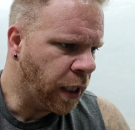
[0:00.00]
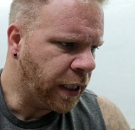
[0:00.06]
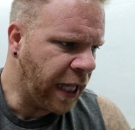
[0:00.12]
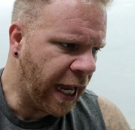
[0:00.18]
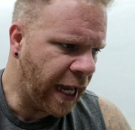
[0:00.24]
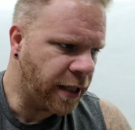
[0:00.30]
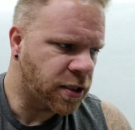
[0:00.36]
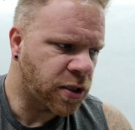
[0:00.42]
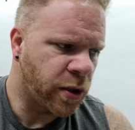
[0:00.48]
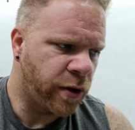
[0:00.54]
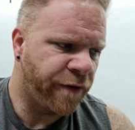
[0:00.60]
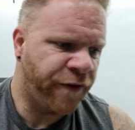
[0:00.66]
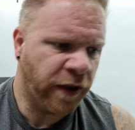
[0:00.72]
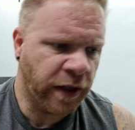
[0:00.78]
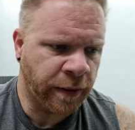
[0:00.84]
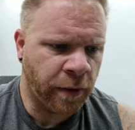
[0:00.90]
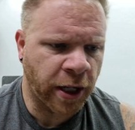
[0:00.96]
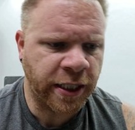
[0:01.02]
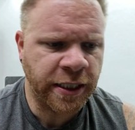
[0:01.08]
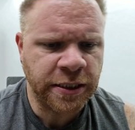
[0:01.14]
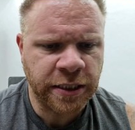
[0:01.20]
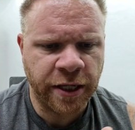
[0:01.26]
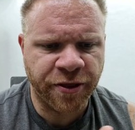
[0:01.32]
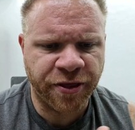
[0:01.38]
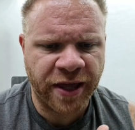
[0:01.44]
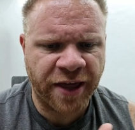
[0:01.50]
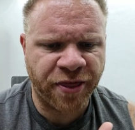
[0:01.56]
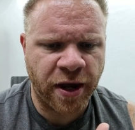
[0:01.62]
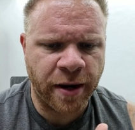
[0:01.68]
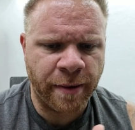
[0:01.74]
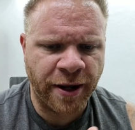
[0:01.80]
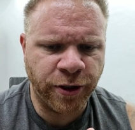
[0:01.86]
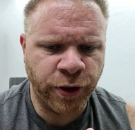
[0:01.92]
yeah, so affiliate marketing is another thing I
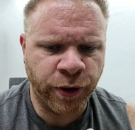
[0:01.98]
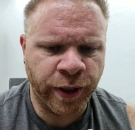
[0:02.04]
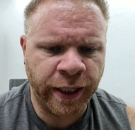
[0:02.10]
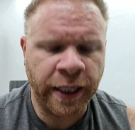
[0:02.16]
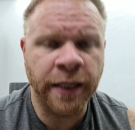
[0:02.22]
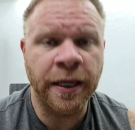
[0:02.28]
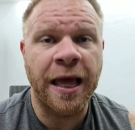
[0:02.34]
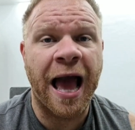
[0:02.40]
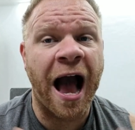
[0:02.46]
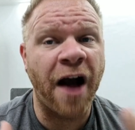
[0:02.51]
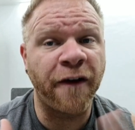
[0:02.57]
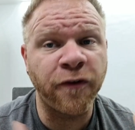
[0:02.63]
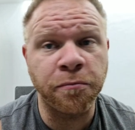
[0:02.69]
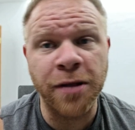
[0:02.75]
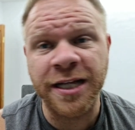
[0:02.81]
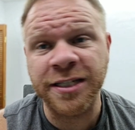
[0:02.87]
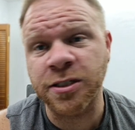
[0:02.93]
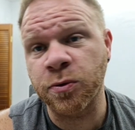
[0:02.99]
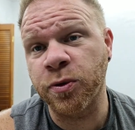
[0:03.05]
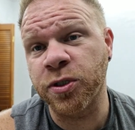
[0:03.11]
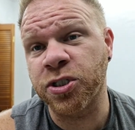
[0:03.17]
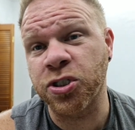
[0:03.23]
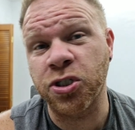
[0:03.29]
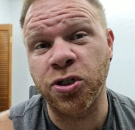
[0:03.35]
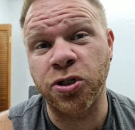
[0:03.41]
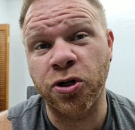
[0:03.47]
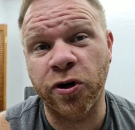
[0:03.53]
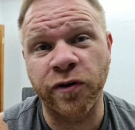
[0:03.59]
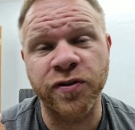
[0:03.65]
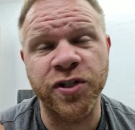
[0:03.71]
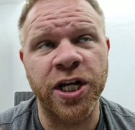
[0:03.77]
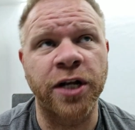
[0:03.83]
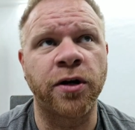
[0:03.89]
thought about doing. Alpha Blaster, which is the
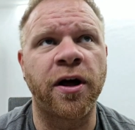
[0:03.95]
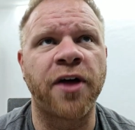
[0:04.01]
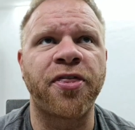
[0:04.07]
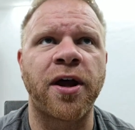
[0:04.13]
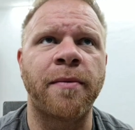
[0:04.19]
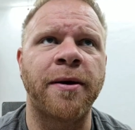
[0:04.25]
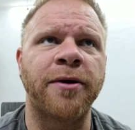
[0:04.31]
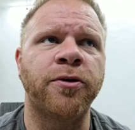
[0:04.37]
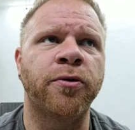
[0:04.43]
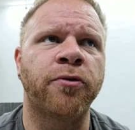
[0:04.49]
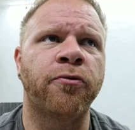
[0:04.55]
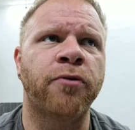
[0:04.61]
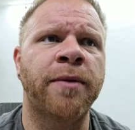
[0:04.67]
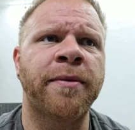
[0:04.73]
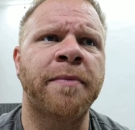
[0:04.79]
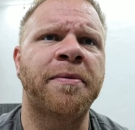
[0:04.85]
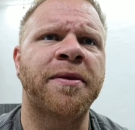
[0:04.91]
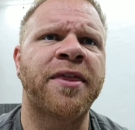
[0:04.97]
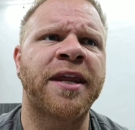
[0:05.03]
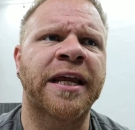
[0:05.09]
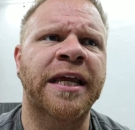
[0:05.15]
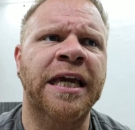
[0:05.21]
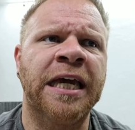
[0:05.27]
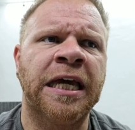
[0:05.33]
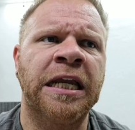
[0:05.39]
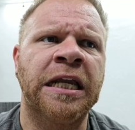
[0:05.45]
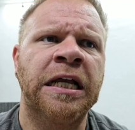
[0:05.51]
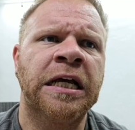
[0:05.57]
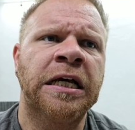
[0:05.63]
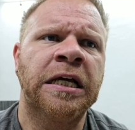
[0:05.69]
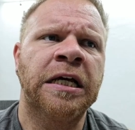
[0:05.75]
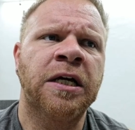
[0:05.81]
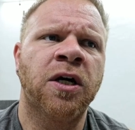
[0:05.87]
Nerf channel, I thought about doing Remy, but then again,
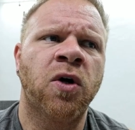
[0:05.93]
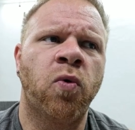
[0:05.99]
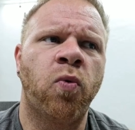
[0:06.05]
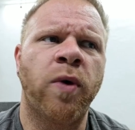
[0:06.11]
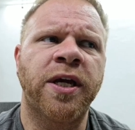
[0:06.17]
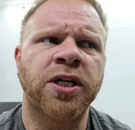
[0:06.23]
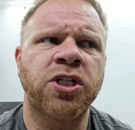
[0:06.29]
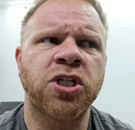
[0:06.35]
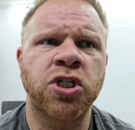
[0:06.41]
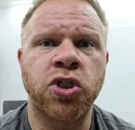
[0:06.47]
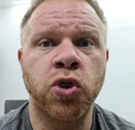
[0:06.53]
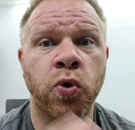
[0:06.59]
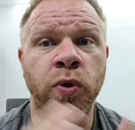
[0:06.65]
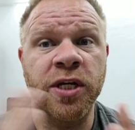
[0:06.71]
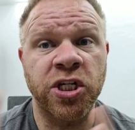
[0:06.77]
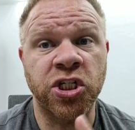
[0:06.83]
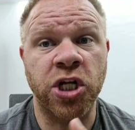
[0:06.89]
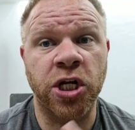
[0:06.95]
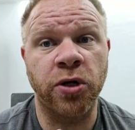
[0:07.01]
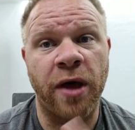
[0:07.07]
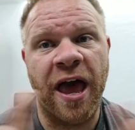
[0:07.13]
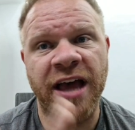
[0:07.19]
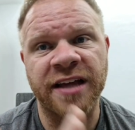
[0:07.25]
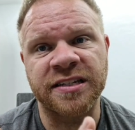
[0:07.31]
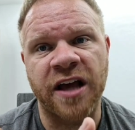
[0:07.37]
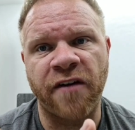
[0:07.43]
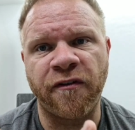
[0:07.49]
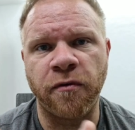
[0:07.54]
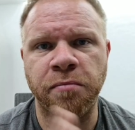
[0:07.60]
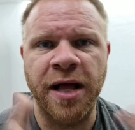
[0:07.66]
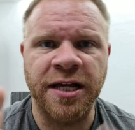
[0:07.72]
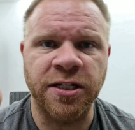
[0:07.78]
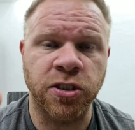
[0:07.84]
we could just do his channel as Alpha
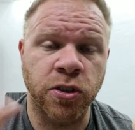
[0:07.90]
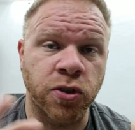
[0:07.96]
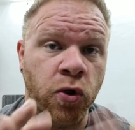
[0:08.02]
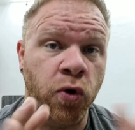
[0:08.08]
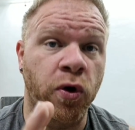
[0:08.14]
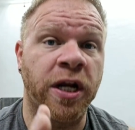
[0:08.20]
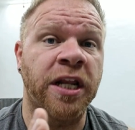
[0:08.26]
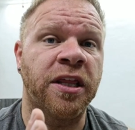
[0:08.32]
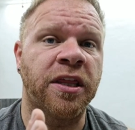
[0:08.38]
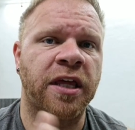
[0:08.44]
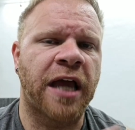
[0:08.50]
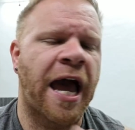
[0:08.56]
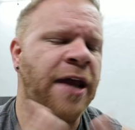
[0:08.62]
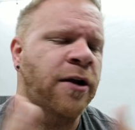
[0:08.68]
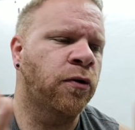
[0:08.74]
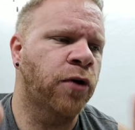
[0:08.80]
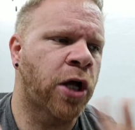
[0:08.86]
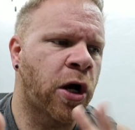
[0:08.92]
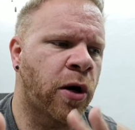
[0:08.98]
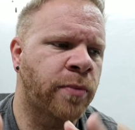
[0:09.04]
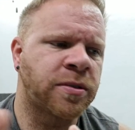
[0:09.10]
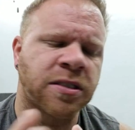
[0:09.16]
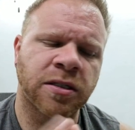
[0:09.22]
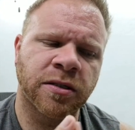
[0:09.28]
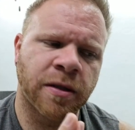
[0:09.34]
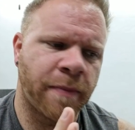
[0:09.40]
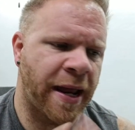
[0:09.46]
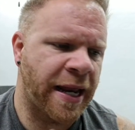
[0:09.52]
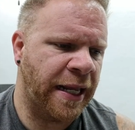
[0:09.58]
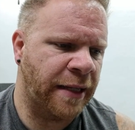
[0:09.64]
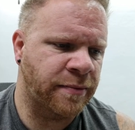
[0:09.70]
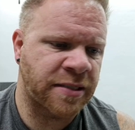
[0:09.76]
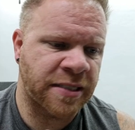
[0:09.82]
Blasters or anything. I don't know. I'm still
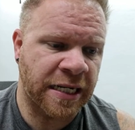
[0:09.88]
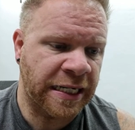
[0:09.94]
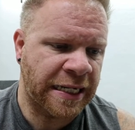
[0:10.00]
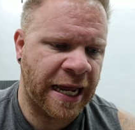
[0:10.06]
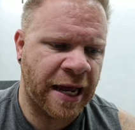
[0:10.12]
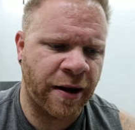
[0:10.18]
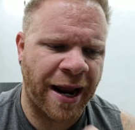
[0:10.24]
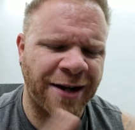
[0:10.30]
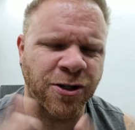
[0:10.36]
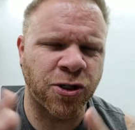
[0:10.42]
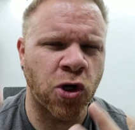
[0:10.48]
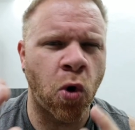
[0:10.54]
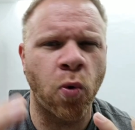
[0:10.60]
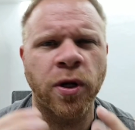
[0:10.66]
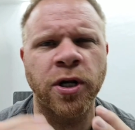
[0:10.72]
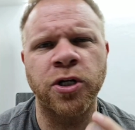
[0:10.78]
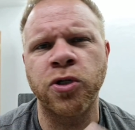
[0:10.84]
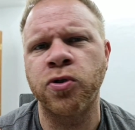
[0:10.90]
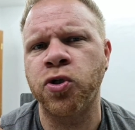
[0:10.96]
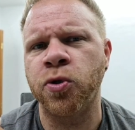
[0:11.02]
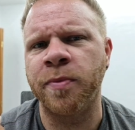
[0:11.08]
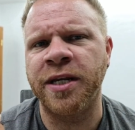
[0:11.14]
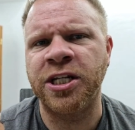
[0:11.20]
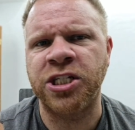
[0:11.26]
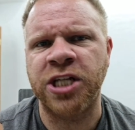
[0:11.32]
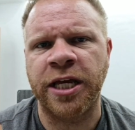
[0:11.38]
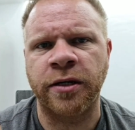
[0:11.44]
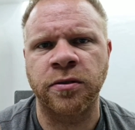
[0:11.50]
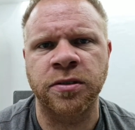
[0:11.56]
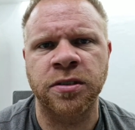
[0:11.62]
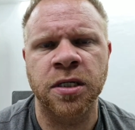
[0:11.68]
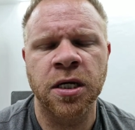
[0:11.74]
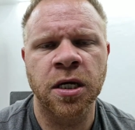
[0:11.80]
debating. I'm sitting down. I don't want to do too many
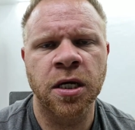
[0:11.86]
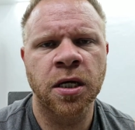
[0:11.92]
channels.